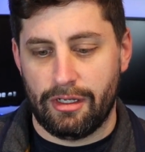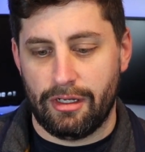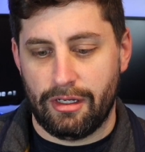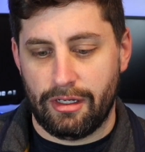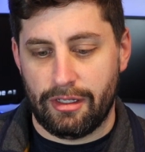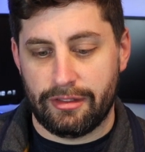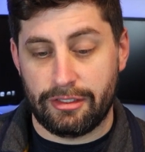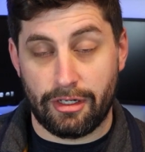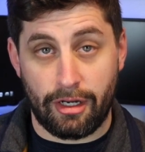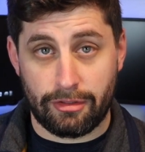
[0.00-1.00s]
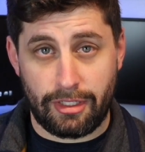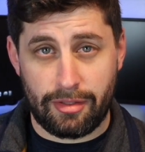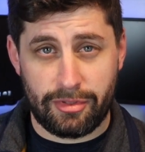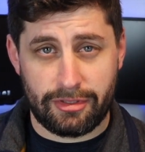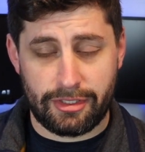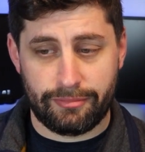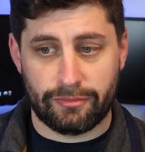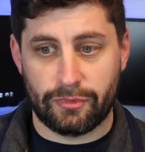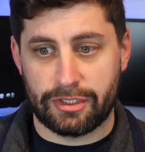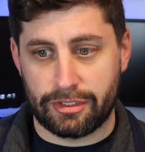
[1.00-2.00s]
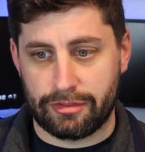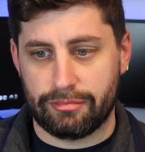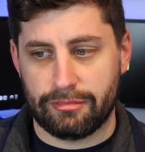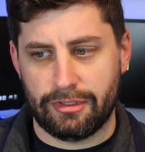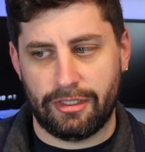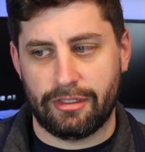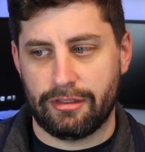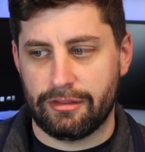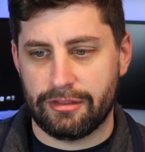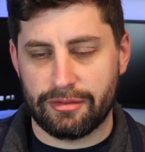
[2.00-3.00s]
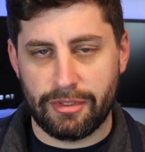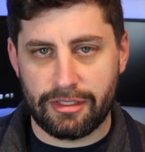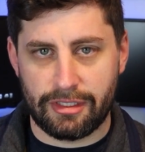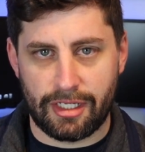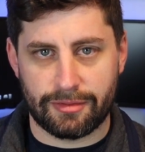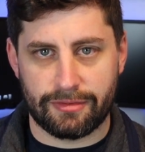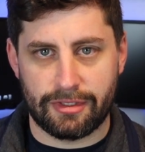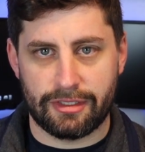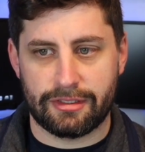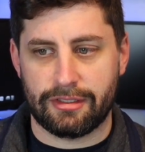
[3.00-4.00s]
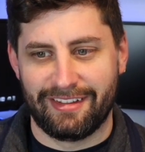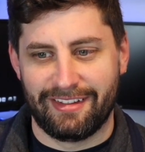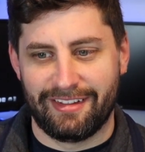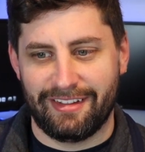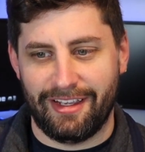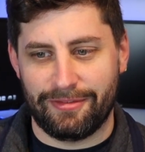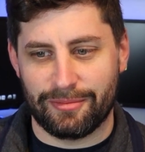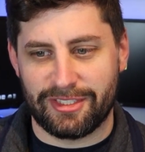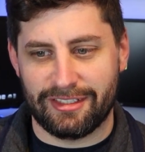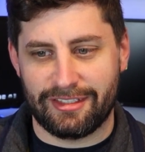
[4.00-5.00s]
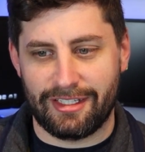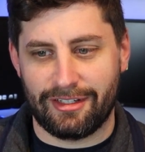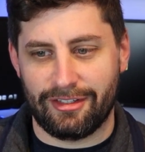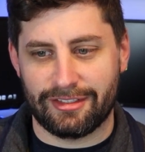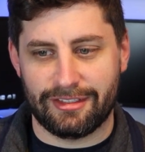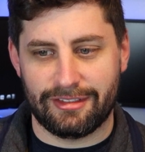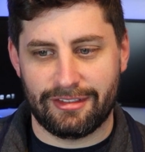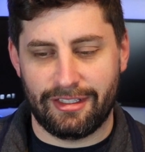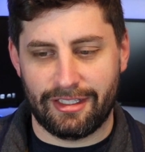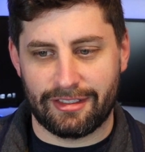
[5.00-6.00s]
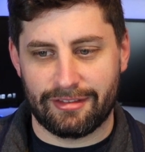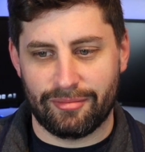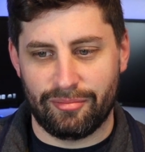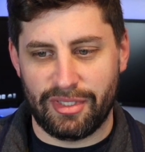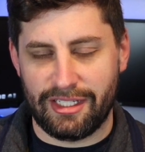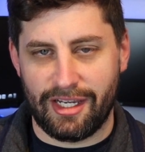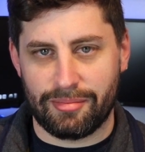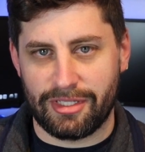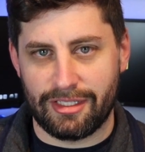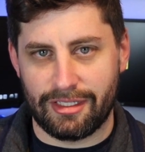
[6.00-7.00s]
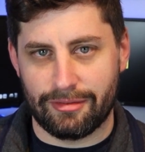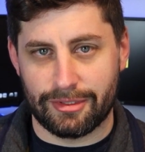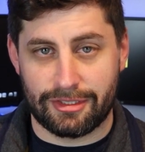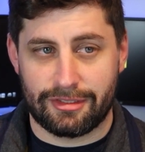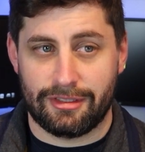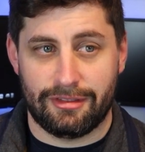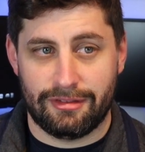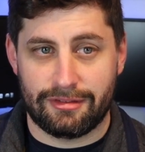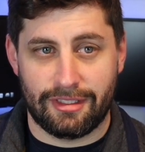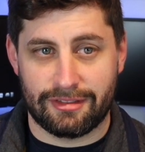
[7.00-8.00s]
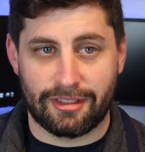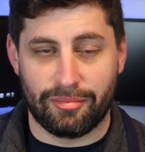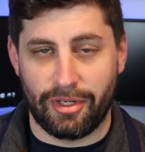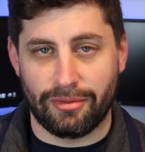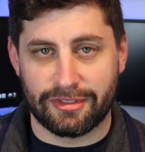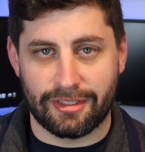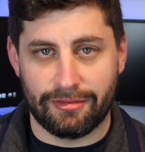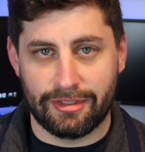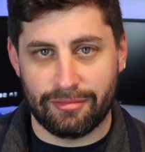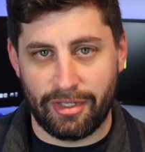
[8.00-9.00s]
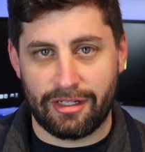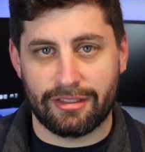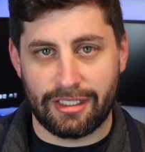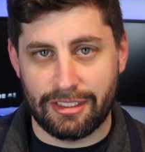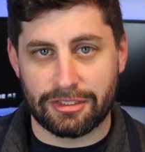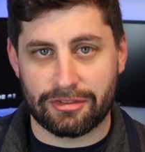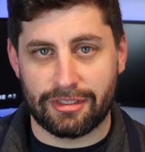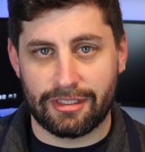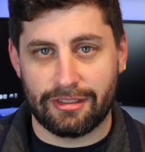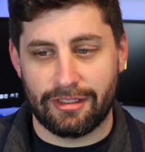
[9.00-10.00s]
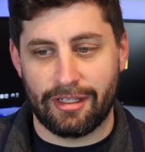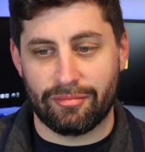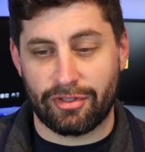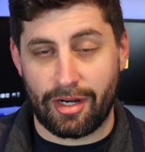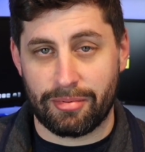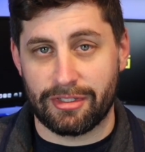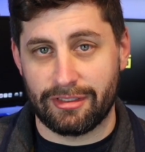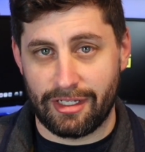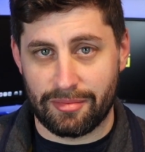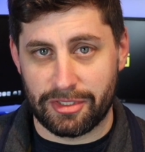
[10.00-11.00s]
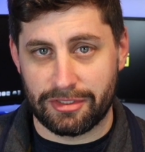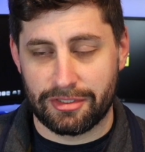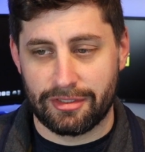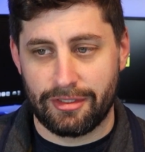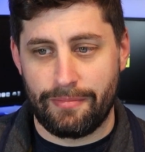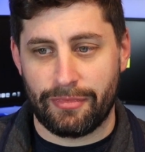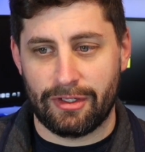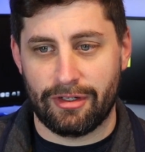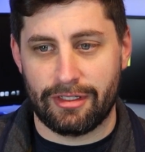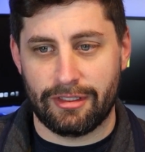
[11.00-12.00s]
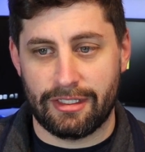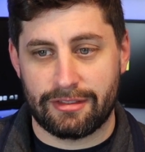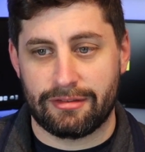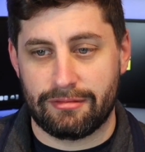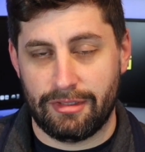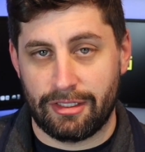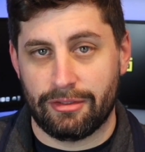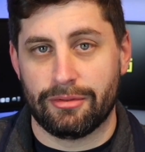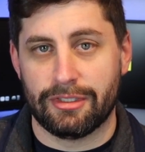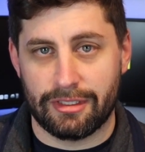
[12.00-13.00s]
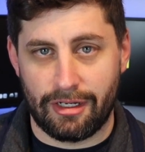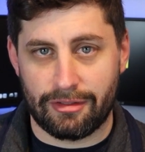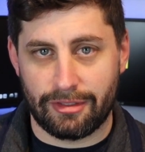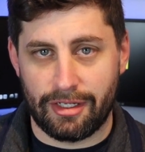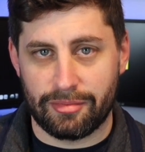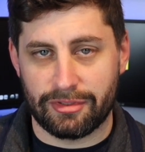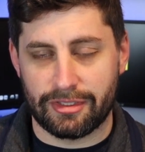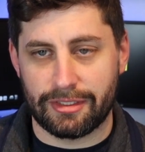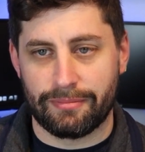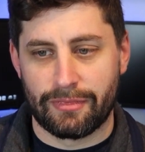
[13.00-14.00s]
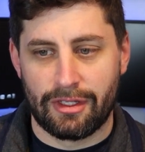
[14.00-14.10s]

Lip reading: Then your auto liability, which there's a million names for this. FMCSA calls it like BIPD, which that's components of it: bodily injury and property damage. All right, that's included in auto liability.